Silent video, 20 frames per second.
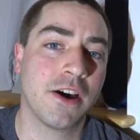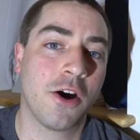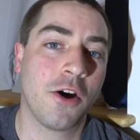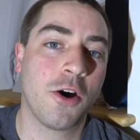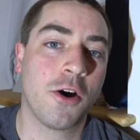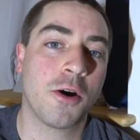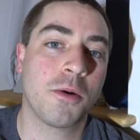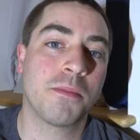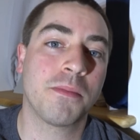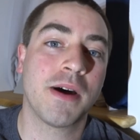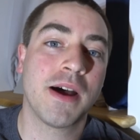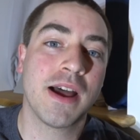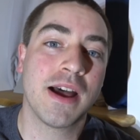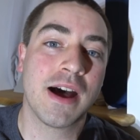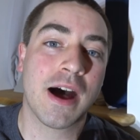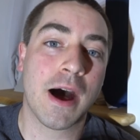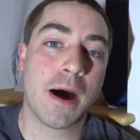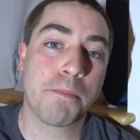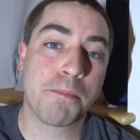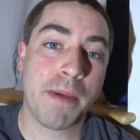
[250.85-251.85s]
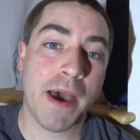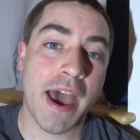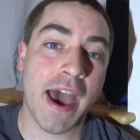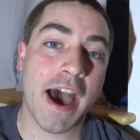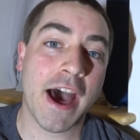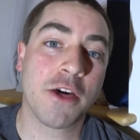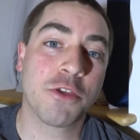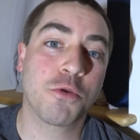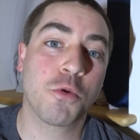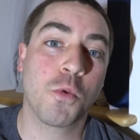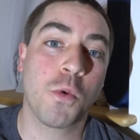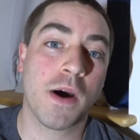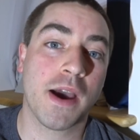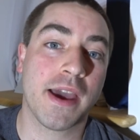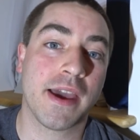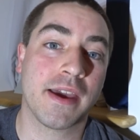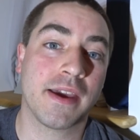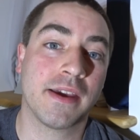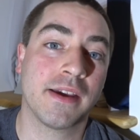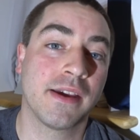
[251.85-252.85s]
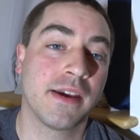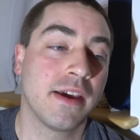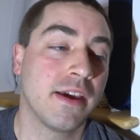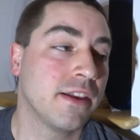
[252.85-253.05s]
home a pathway